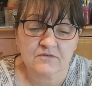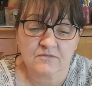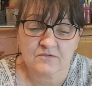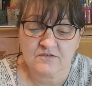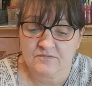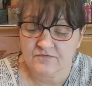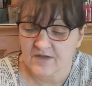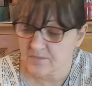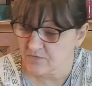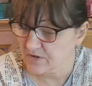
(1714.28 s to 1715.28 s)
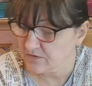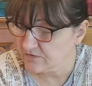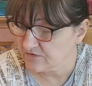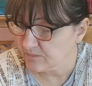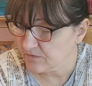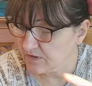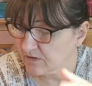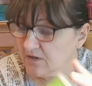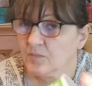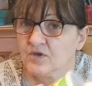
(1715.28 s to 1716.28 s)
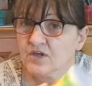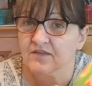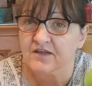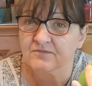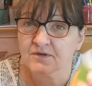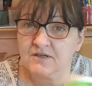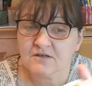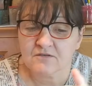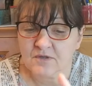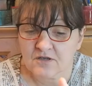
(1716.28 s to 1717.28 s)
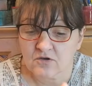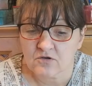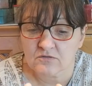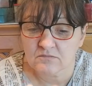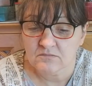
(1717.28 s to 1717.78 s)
some fabric or something. But yeah, that's my, my cotton.